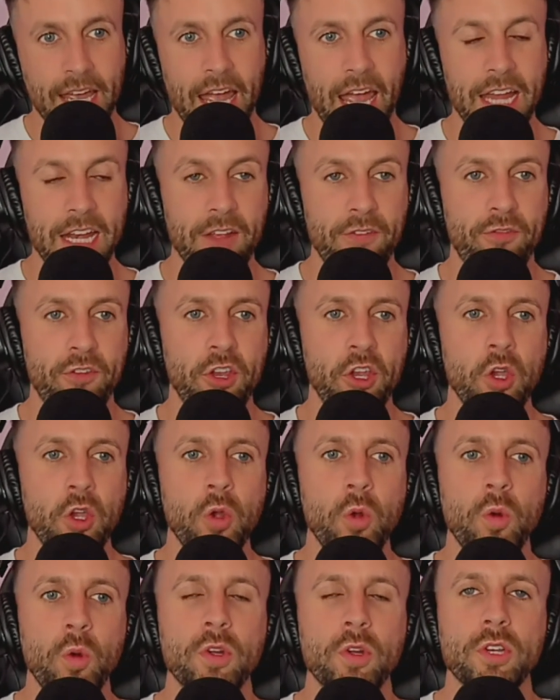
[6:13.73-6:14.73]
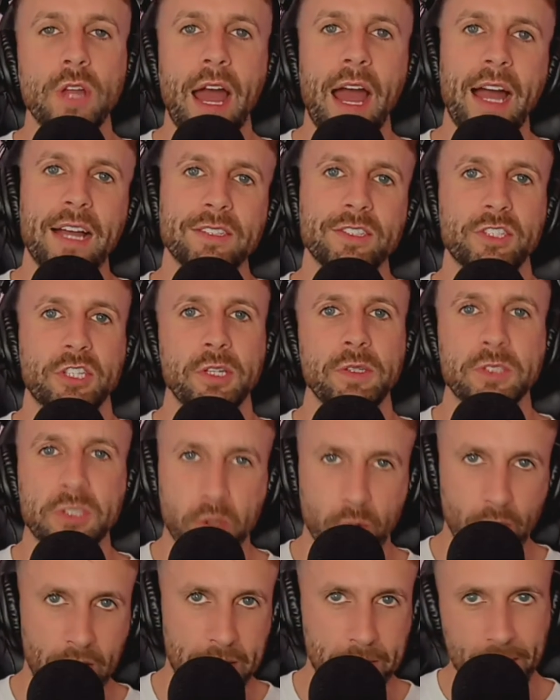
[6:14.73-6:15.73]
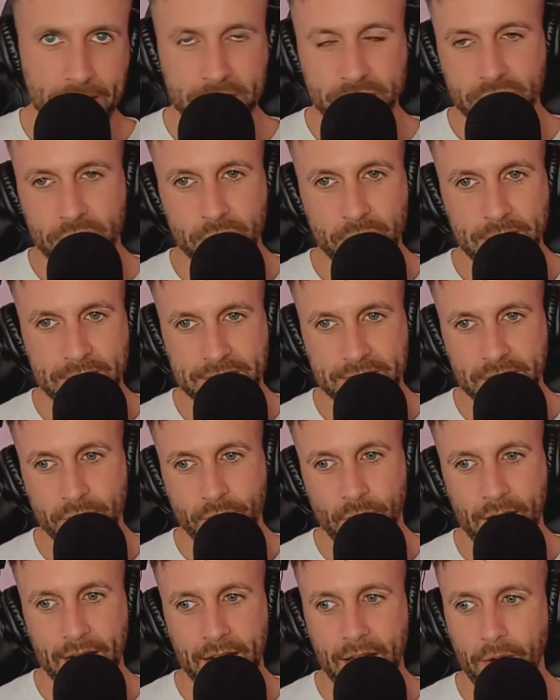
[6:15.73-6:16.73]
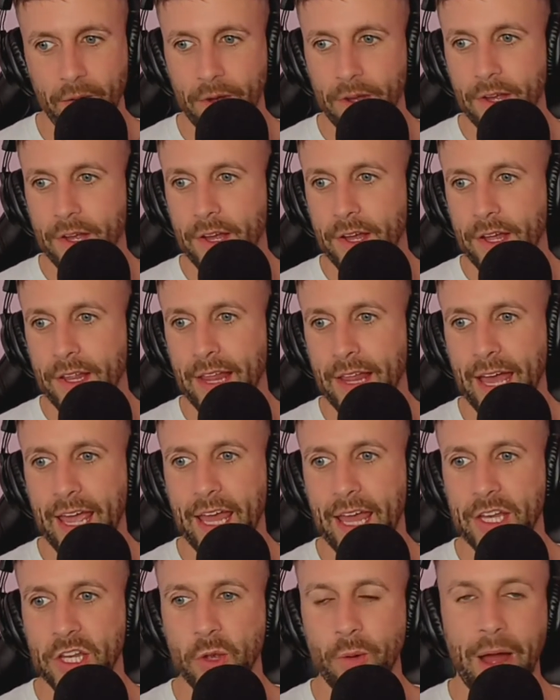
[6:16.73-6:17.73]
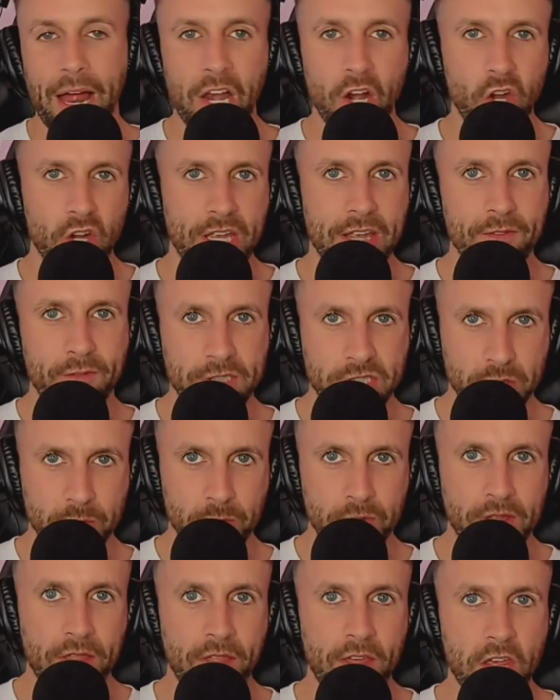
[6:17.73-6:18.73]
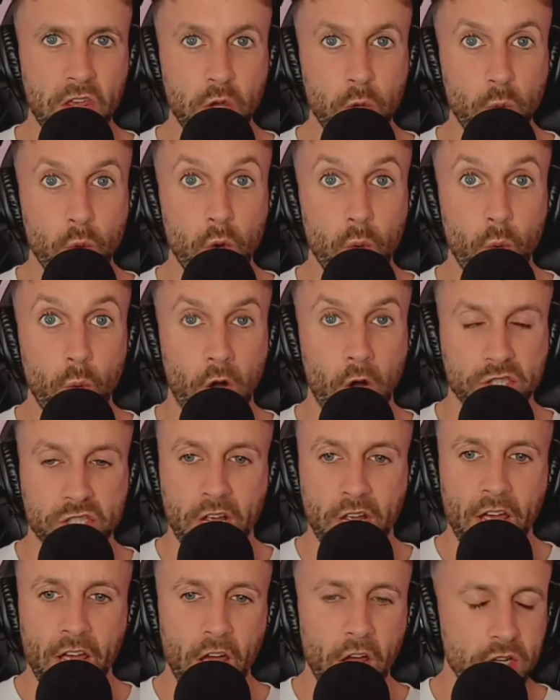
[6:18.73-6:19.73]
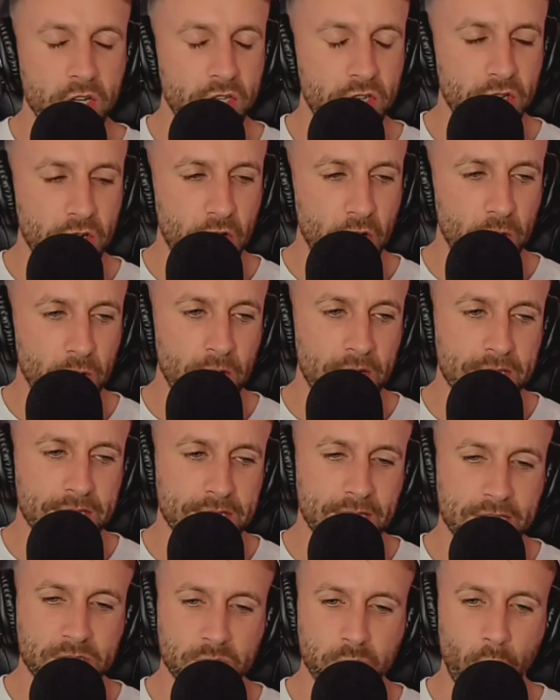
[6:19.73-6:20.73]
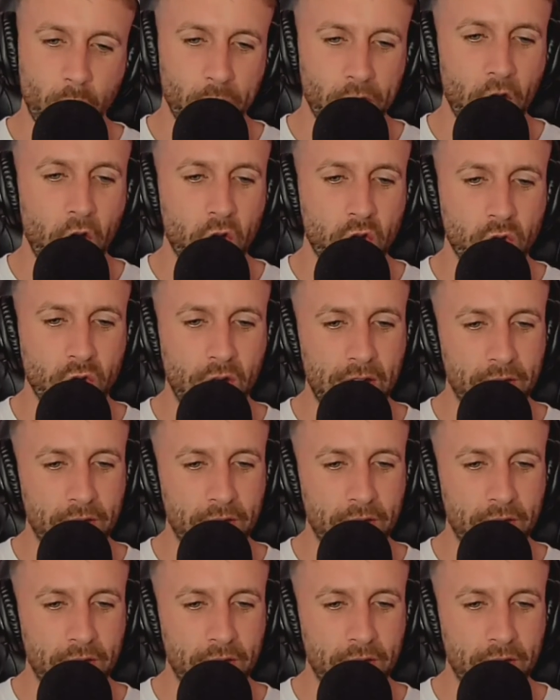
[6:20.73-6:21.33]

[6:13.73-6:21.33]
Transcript: And if you aren't too squeamish, you listening right now, and you are looking for something that you will watch, and you know, it's what we all crave,